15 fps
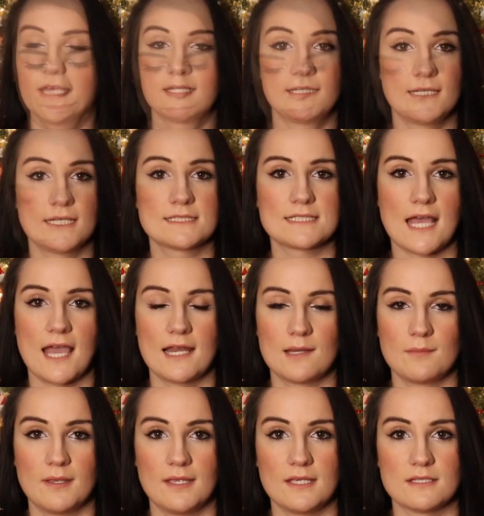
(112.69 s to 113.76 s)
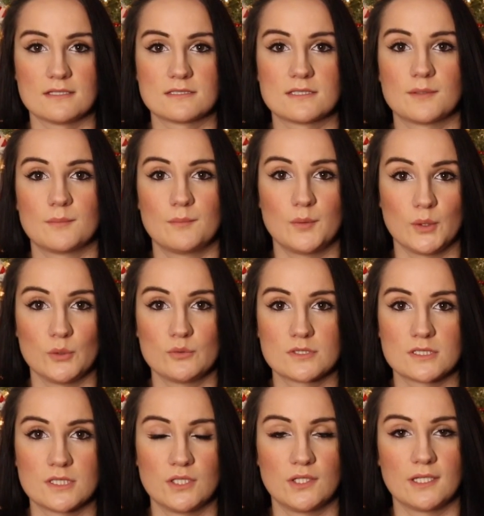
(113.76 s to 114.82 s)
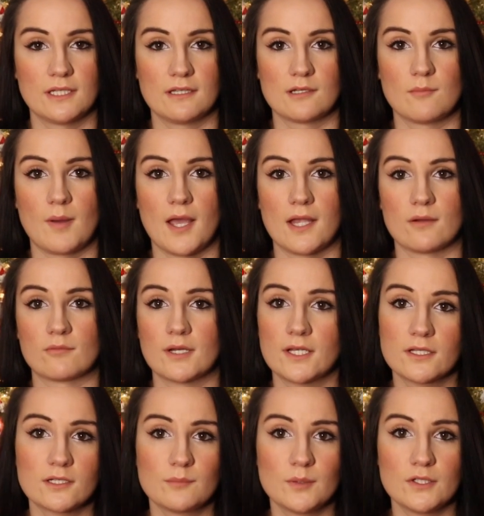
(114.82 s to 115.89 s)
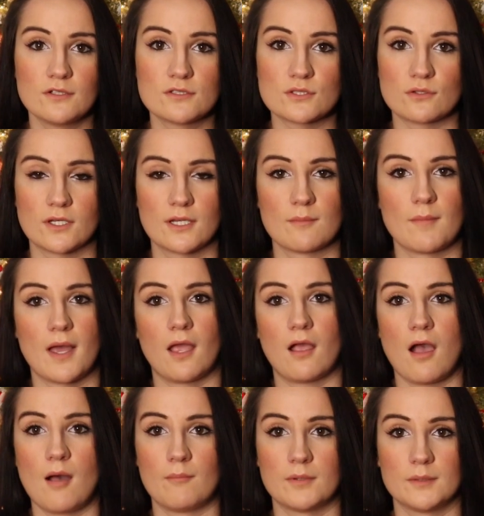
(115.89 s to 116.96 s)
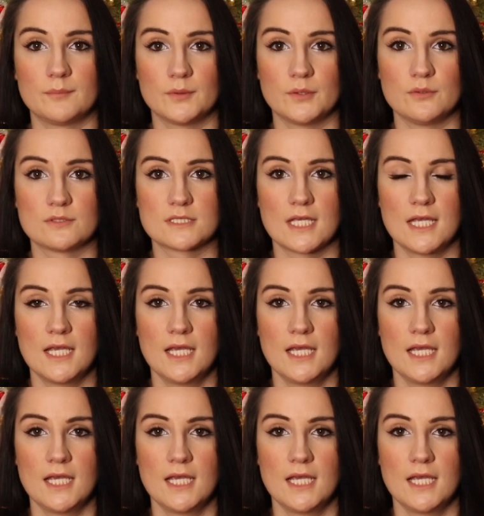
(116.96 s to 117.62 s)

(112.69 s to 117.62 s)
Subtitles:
The next item is boots. You can either buy regular boots or you can buy combo boots.